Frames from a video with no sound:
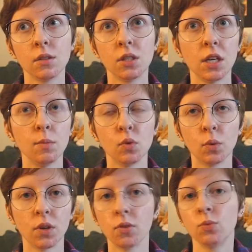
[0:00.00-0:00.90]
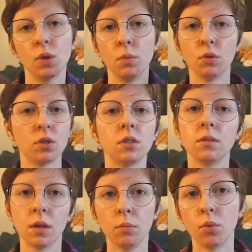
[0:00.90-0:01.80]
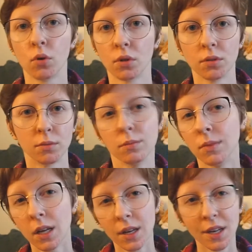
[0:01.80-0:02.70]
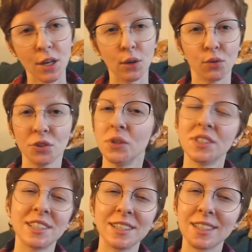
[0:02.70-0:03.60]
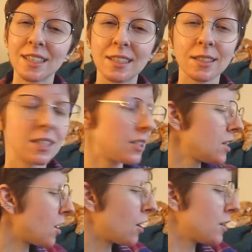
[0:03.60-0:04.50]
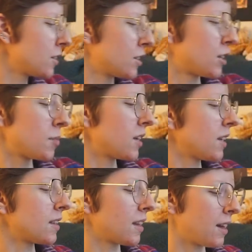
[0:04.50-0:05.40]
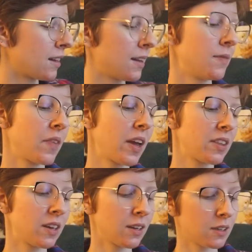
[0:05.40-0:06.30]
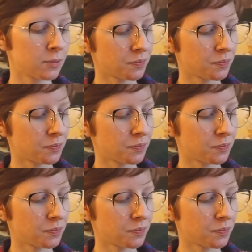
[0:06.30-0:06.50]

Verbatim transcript: deemed one of the most important influences in Disney art or something like that, I think.